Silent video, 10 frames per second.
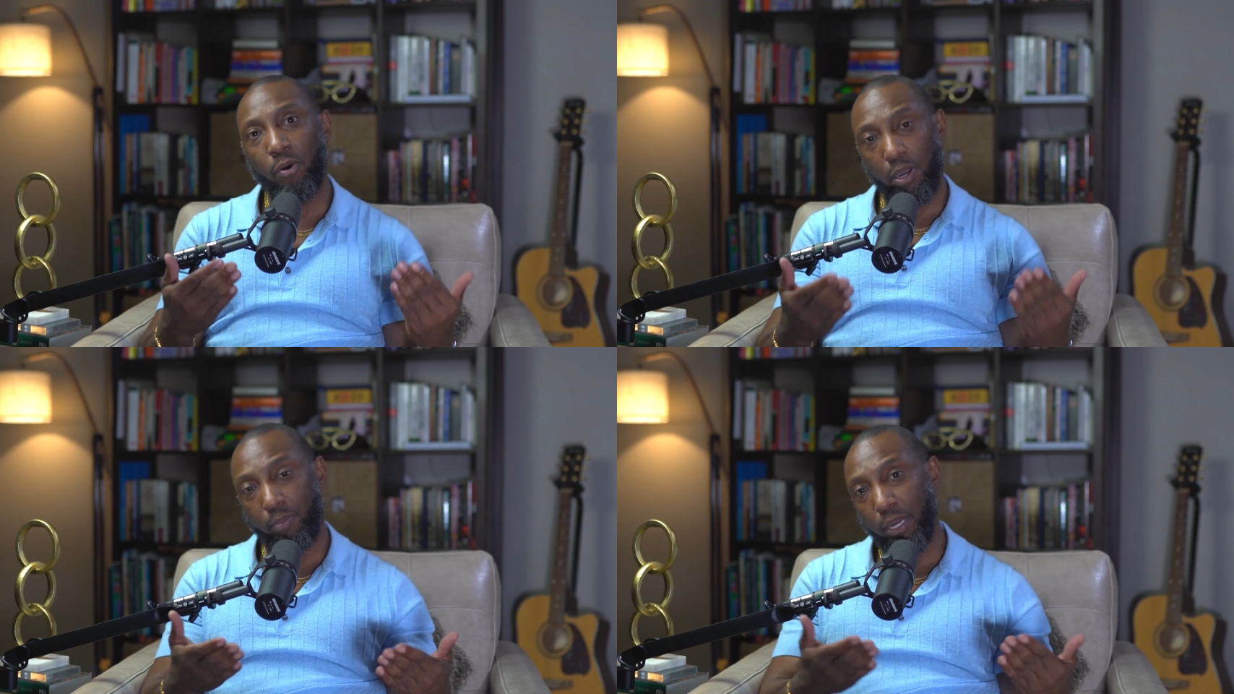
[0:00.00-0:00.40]

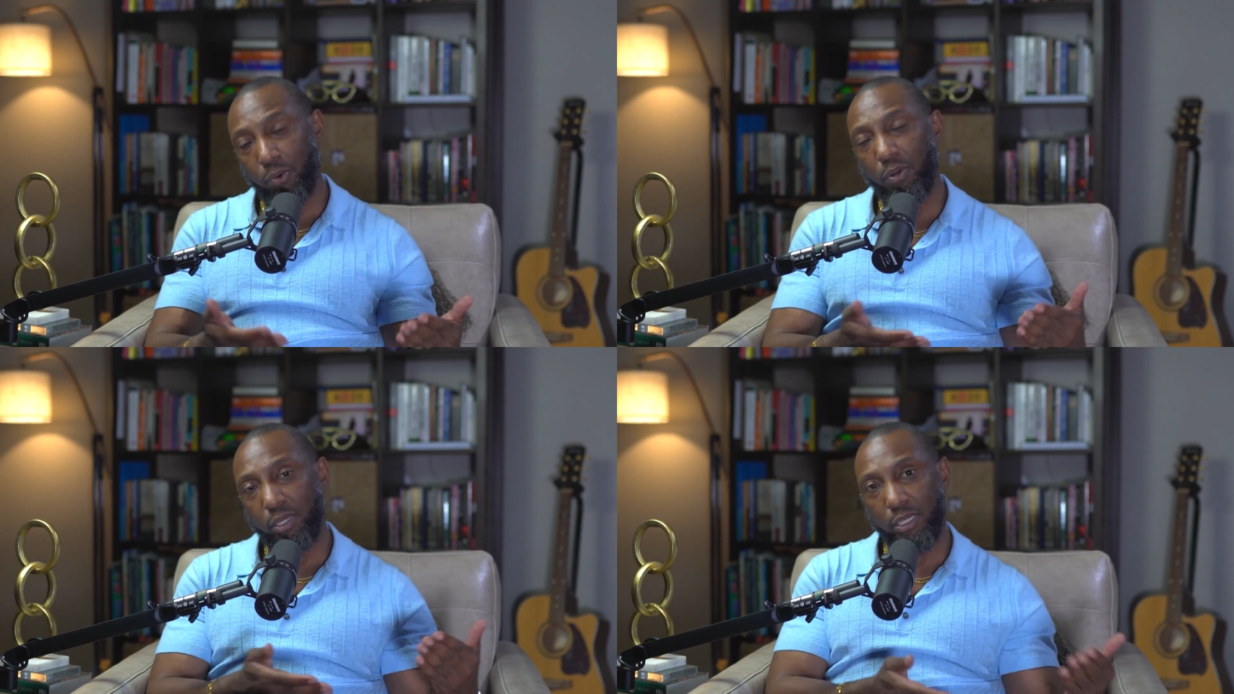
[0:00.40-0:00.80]
Or am I
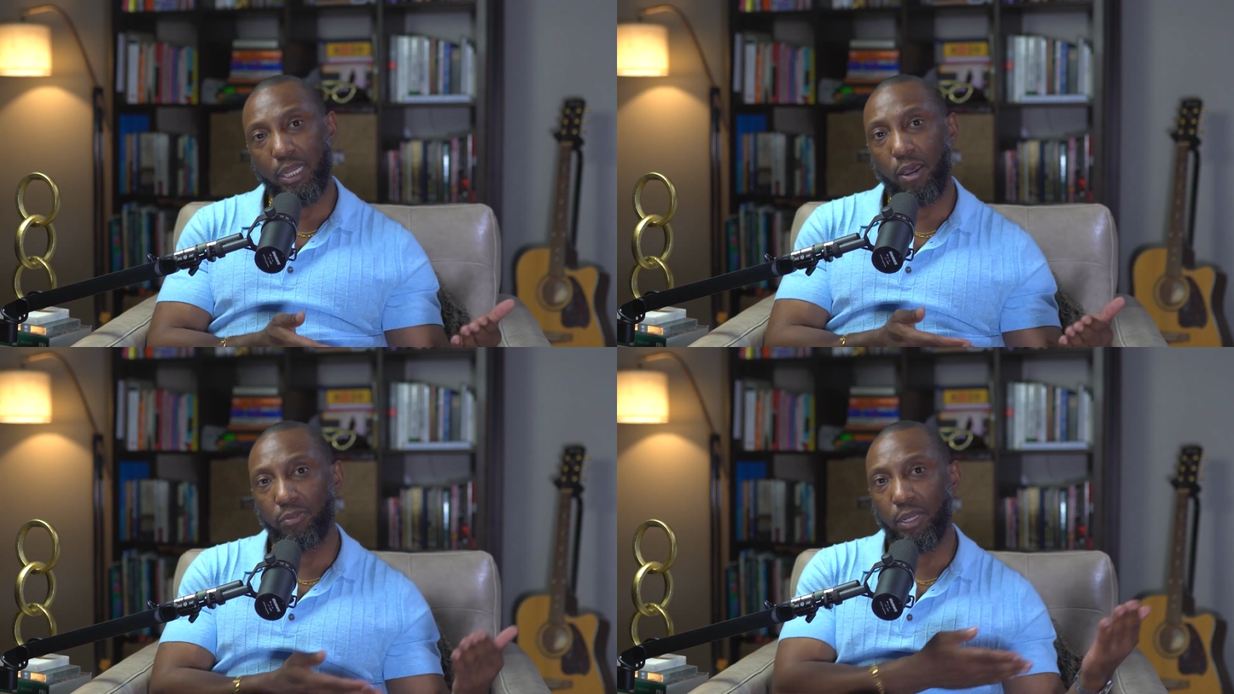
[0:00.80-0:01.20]
going
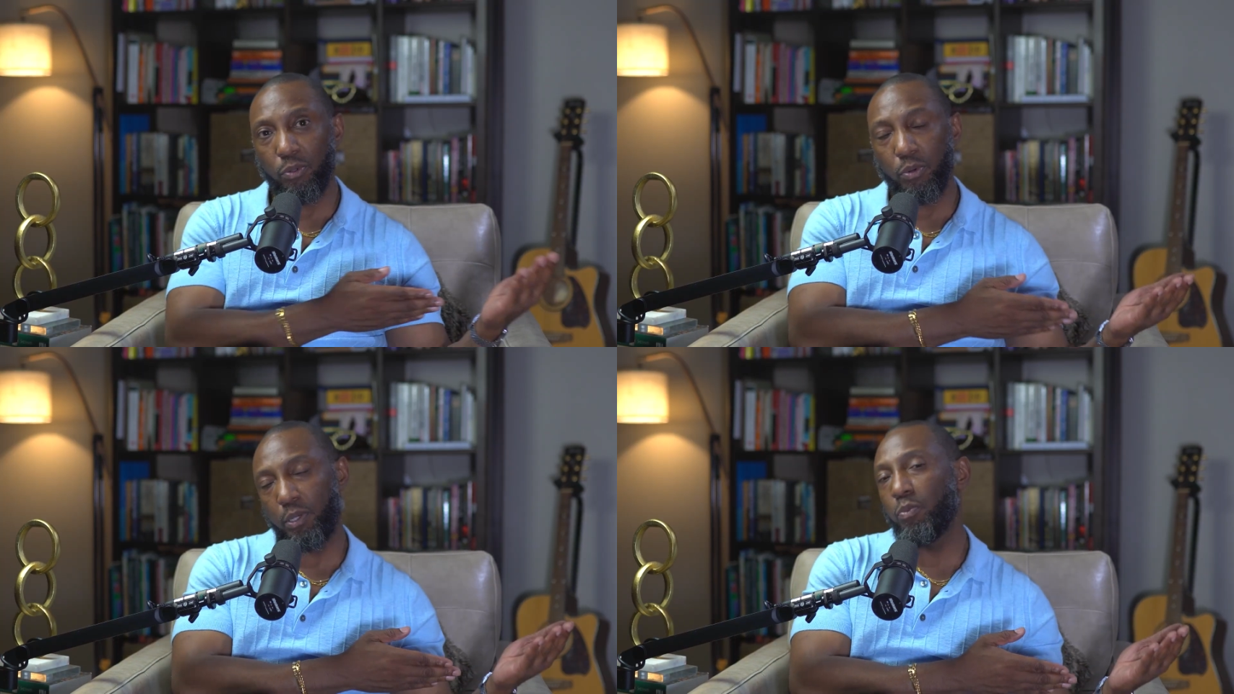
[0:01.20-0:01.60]
south
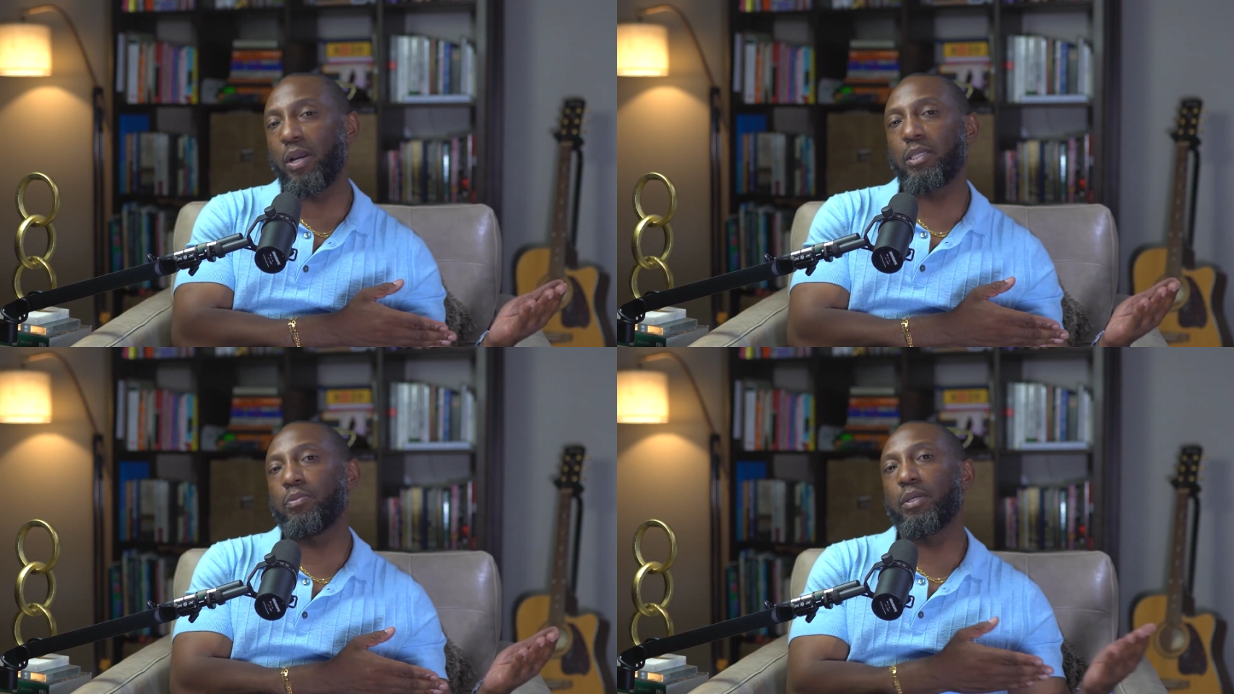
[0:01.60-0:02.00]
and going
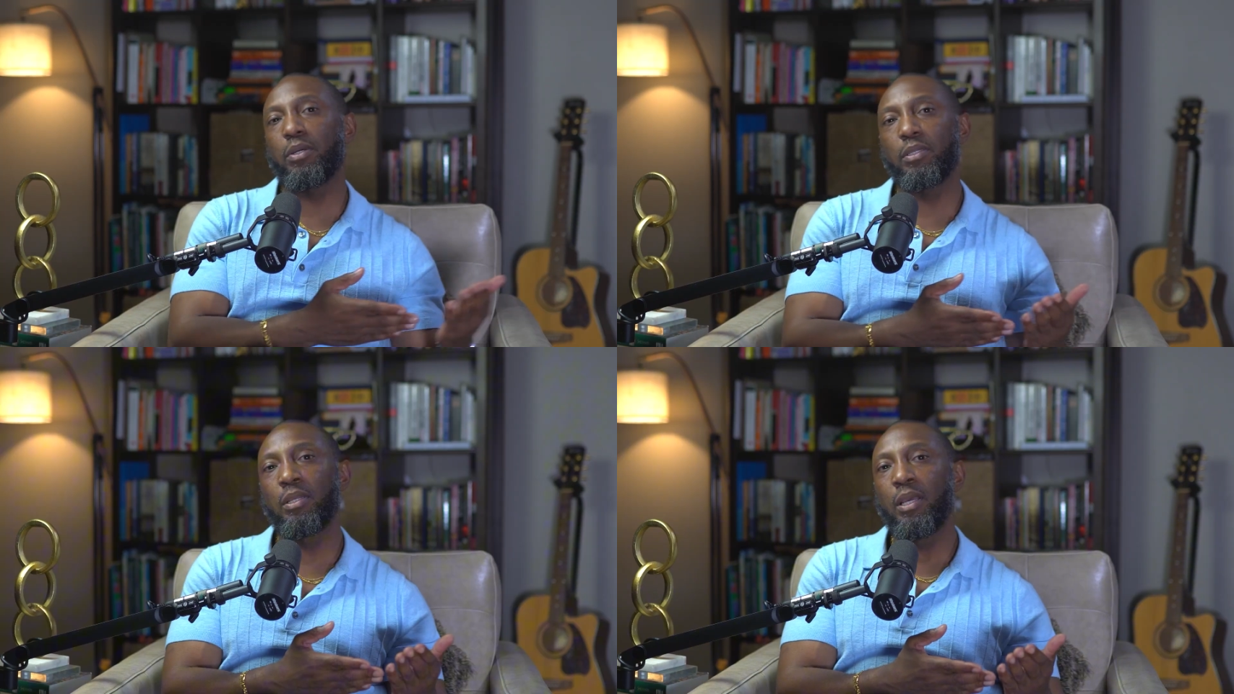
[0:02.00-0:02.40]
west?
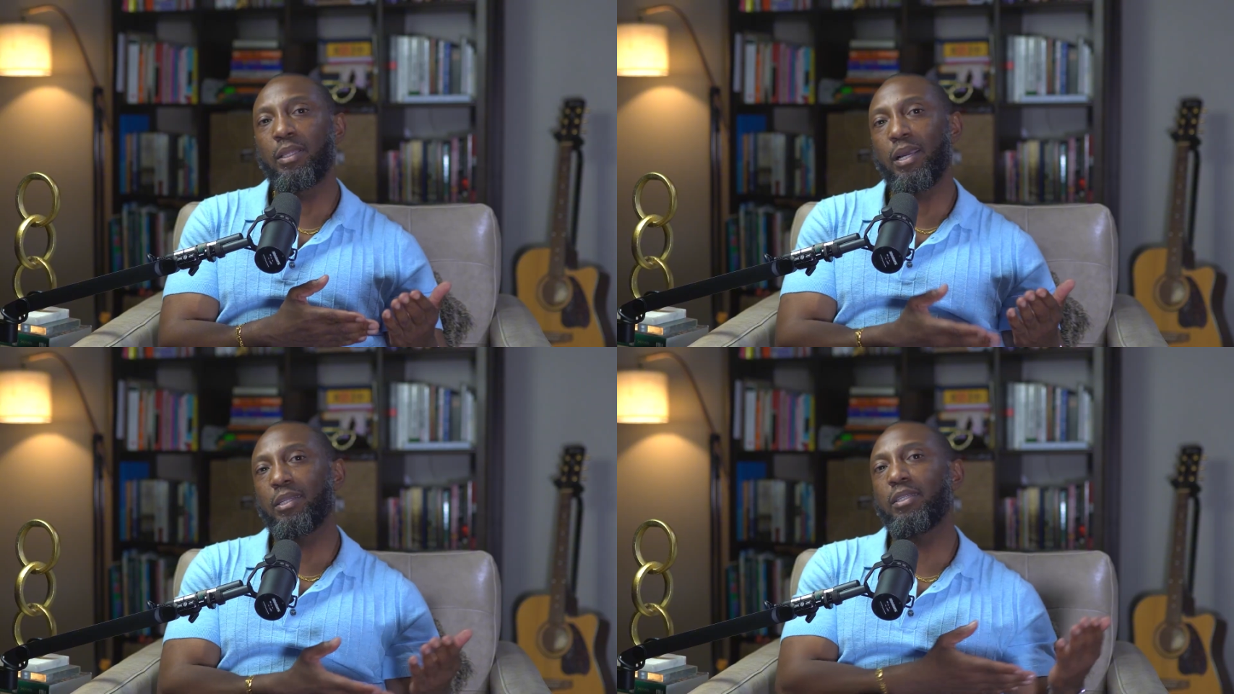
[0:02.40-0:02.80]
Because
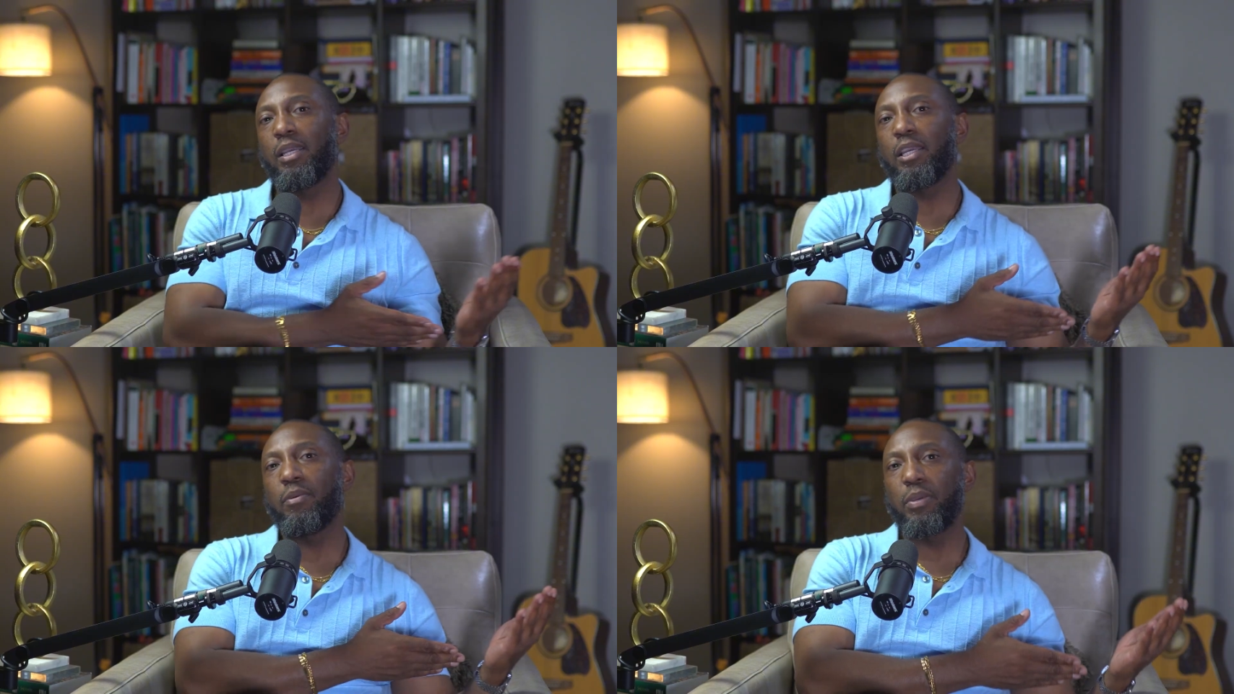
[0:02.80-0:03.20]
that's
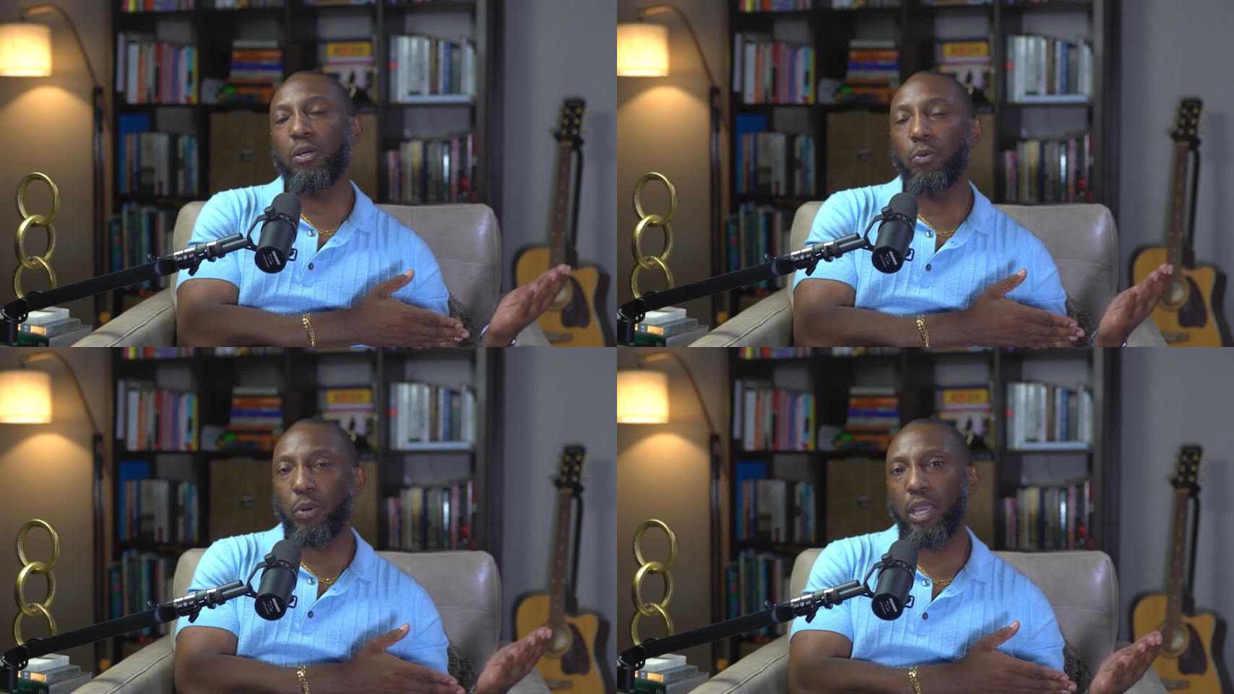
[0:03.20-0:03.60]
taking me
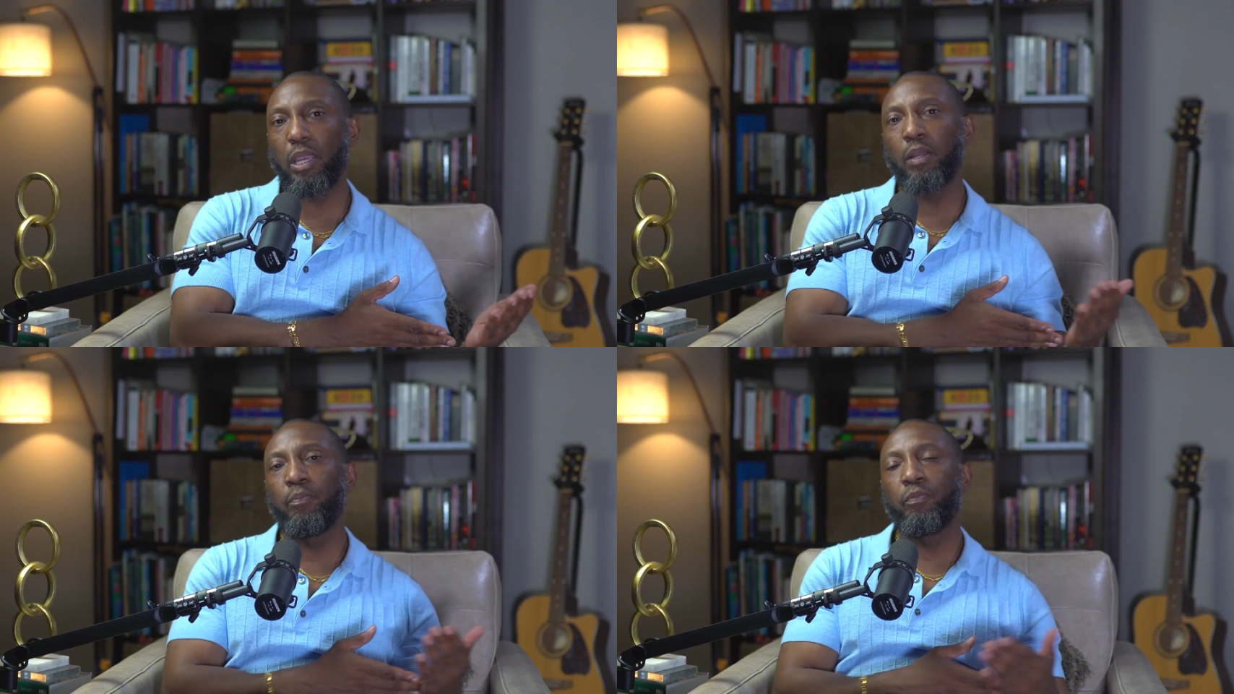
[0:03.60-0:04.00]
away